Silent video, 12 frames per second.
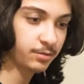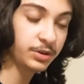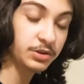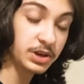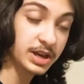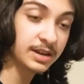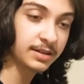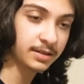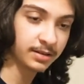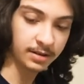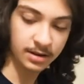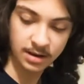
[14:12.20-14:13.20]
hit,
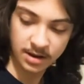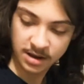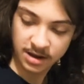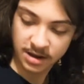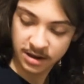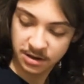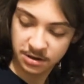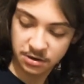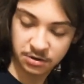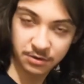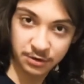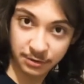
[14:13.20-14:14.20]
you
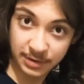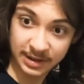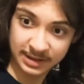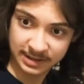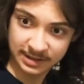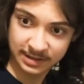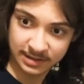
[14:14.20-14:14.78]
do this.